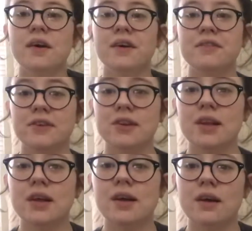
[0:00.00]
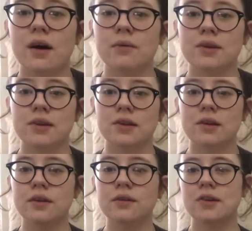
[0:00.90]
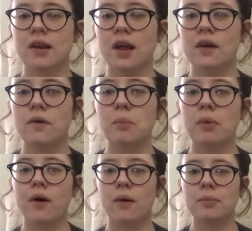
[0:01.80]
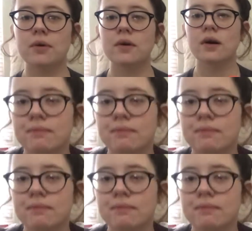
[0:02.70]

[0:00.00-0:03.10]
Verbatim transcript: First thing he got was this little snail popper.